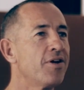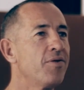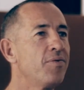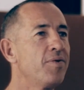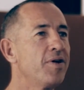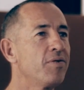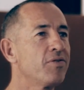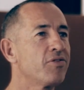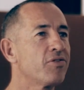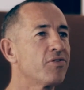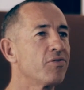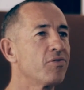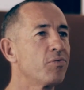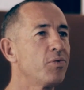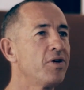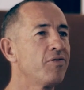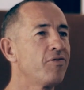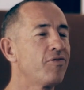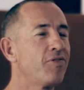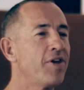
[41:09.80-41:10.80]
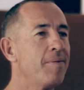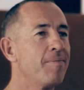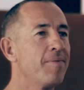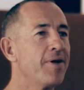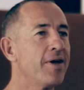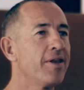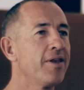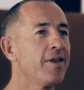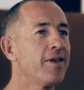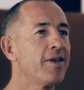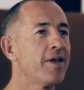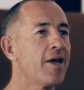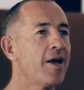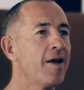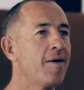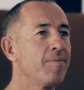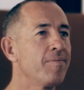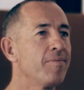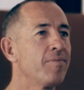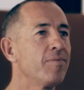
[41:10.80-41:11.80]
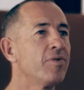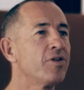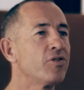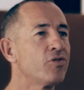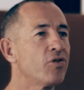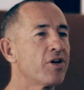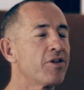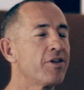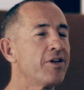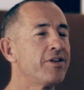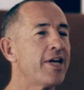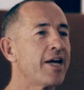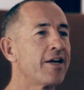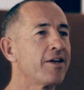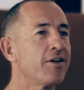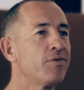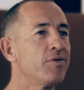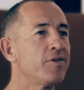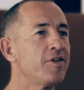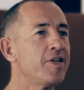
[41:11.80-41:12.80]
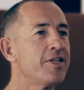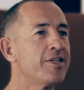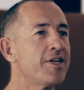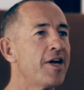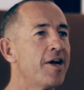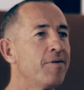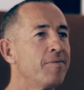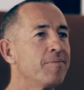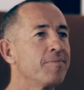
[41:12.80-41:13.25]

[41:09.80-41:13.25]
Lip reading: So we'll flip and we'll talk the technical detail.